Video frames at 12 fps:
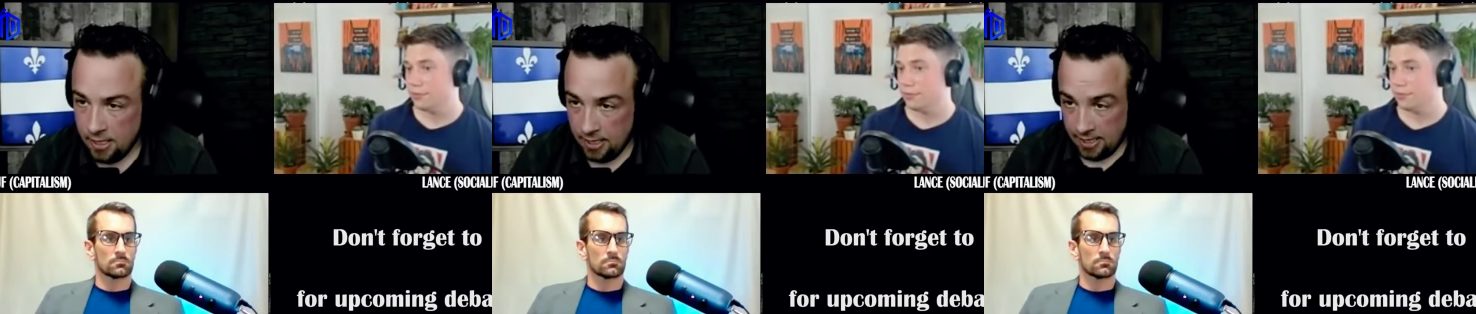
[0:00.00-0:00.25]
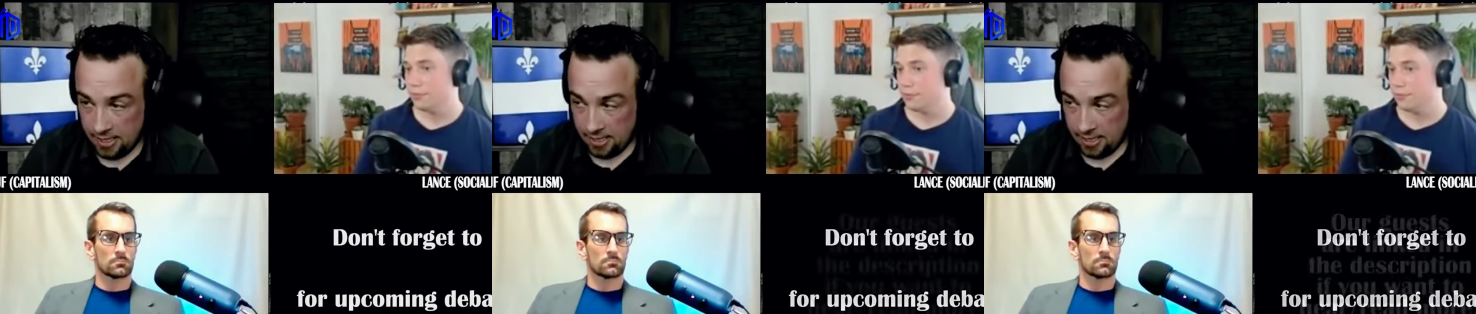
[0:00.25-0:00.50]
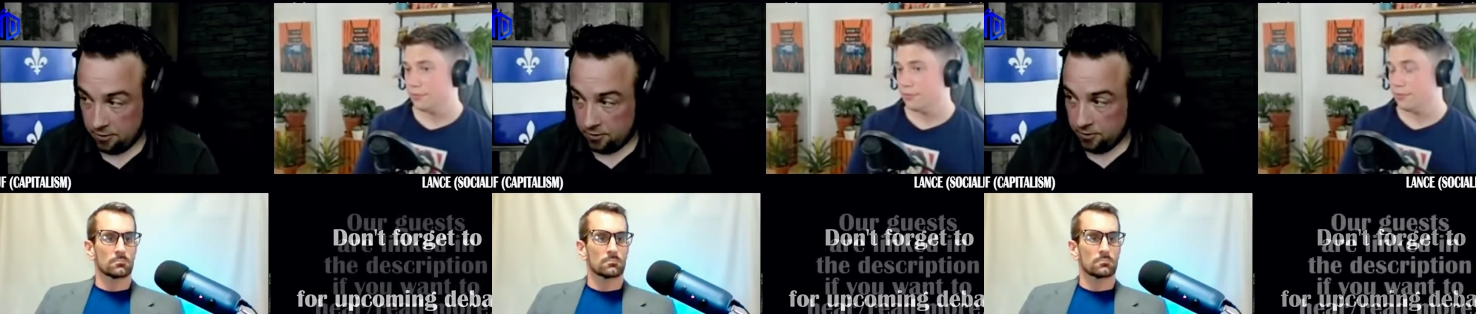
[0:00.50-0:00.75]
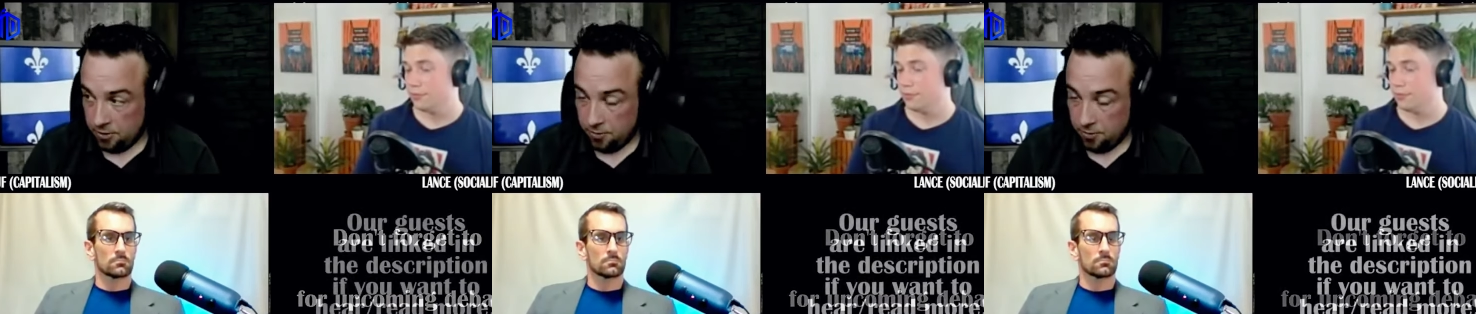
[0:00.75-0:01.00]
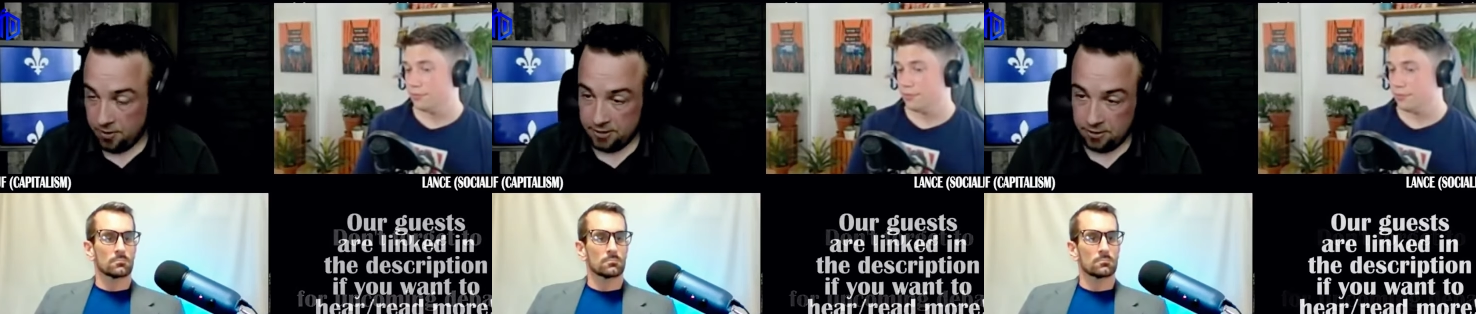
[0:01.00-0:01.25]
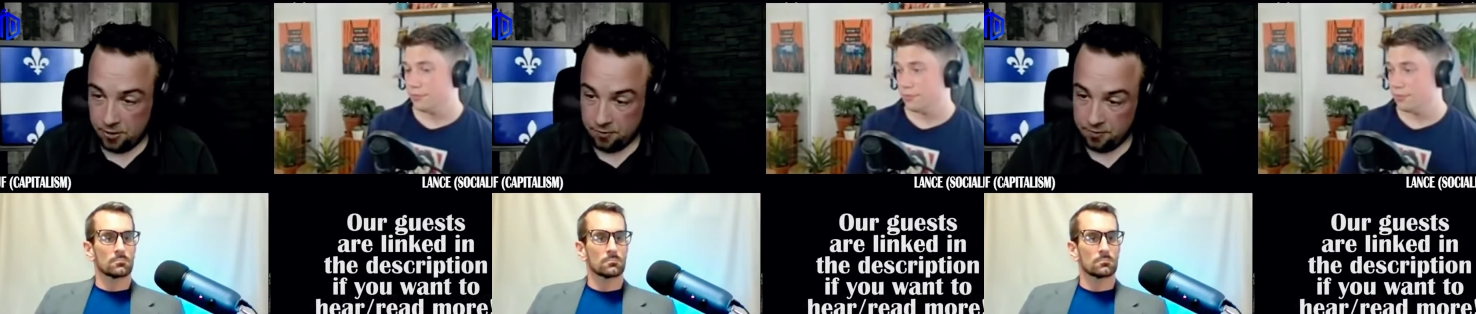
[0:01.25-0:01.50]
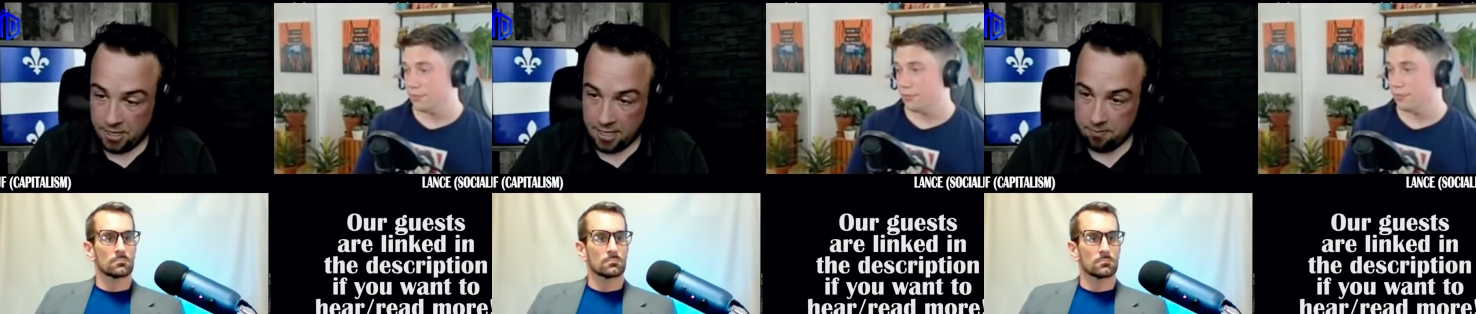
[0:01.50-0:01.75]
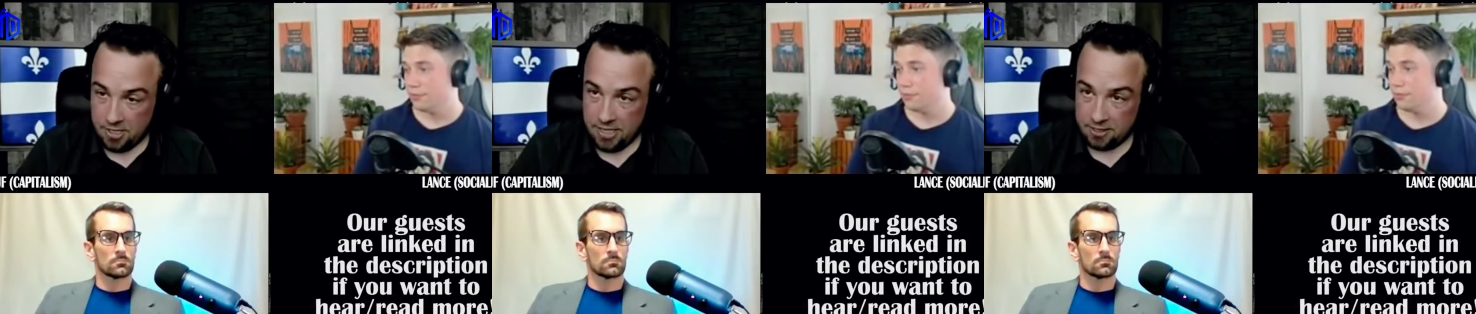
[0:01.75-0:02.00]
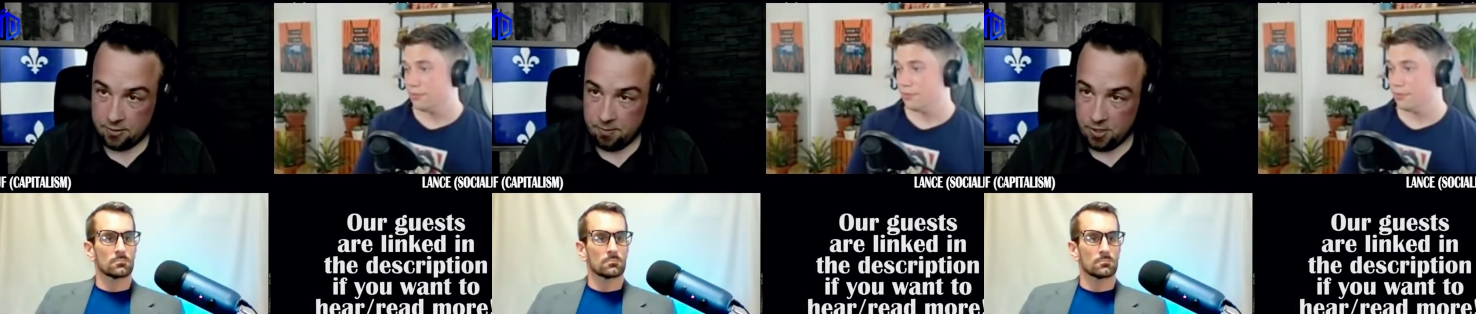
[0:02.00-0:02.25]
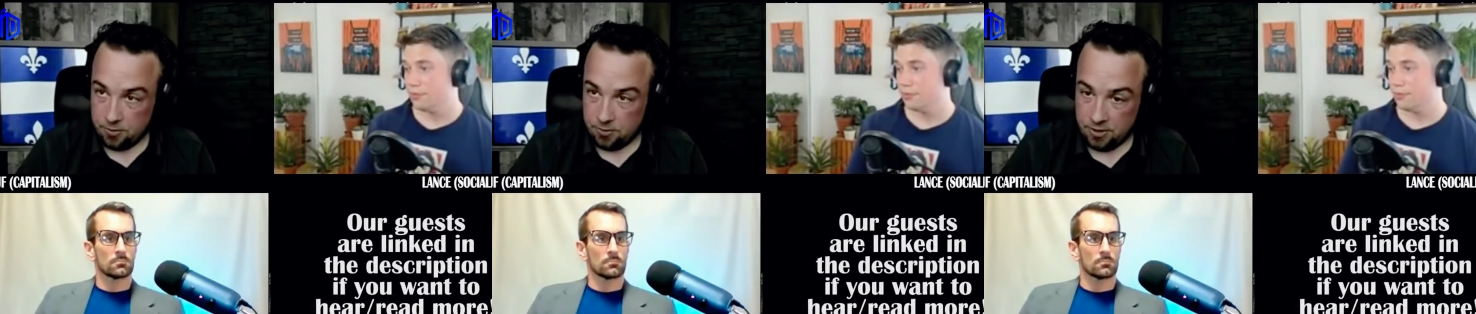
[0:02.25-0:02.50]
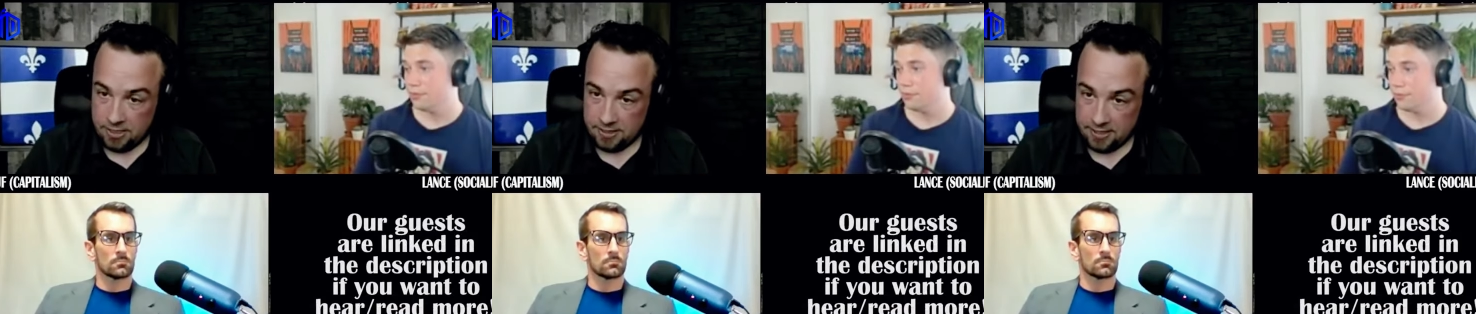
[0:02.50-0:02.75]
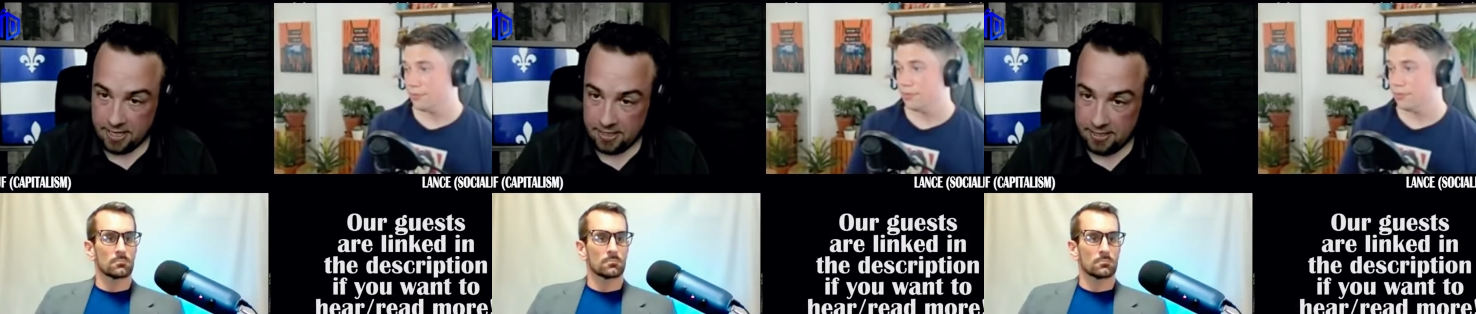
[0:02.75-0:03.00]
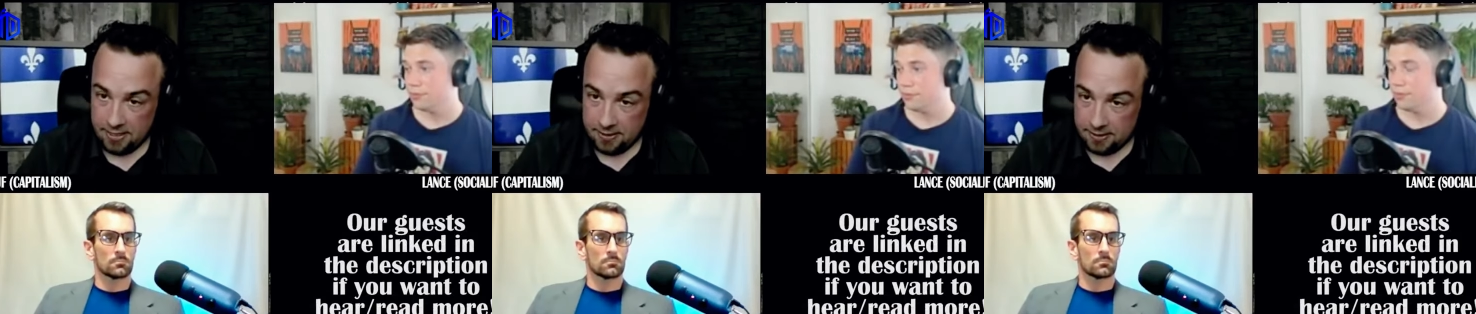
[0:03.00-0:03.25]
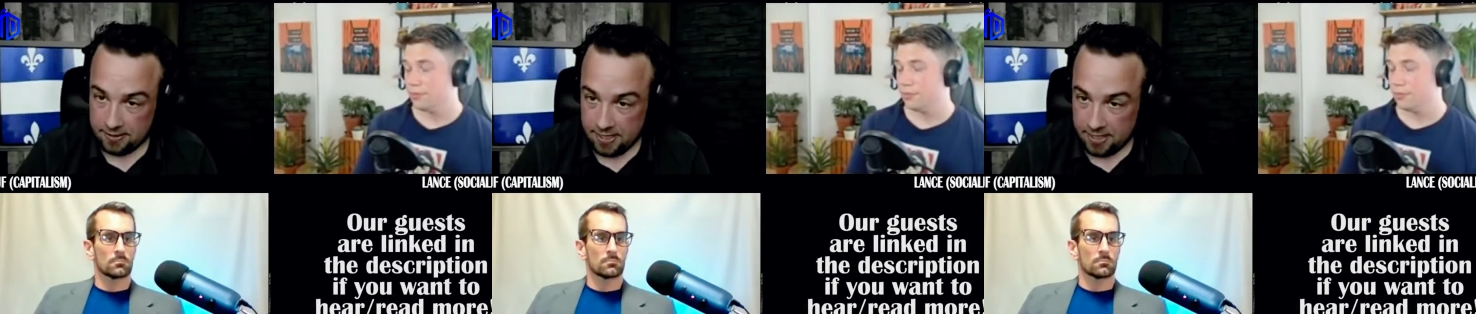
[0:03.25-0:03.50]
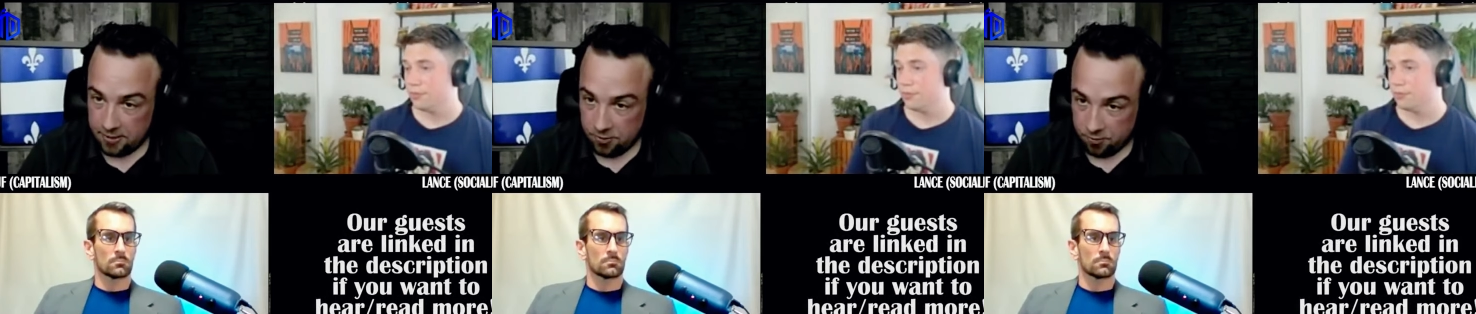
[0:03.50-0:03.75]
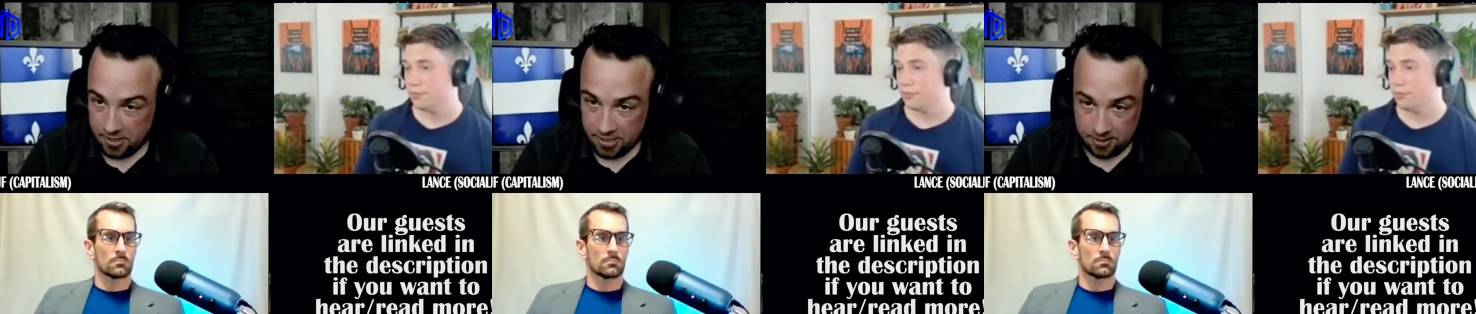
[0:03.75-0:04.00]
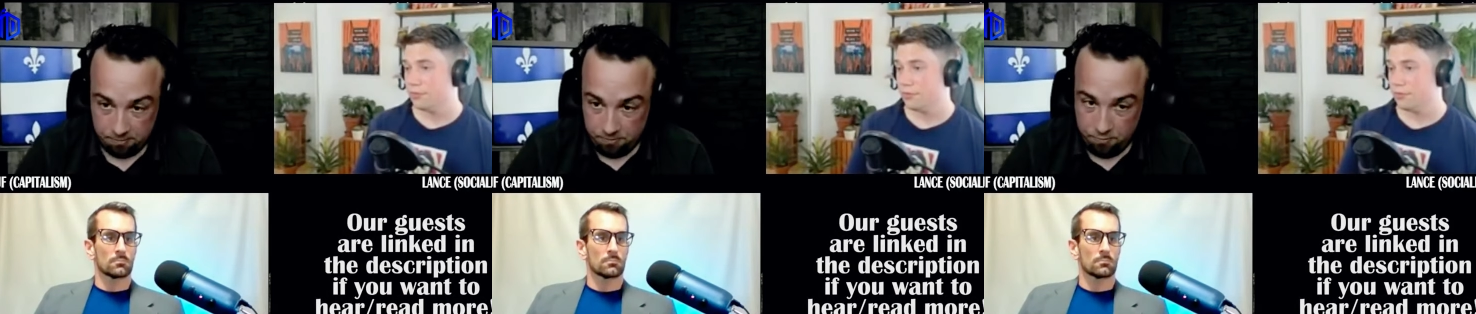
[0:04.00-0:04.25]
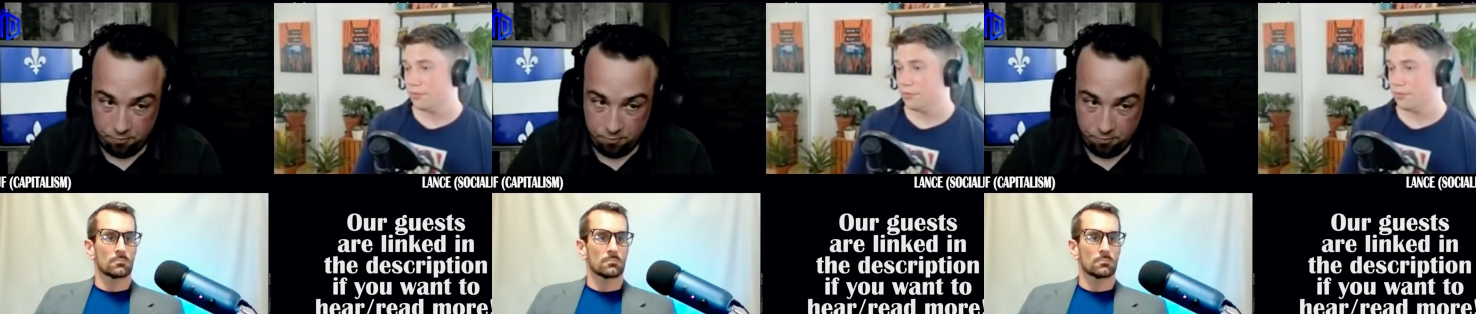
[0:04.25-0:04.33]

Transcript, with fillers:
Speaker 1: And so the reason you've not been exposed to these ideas is that you've been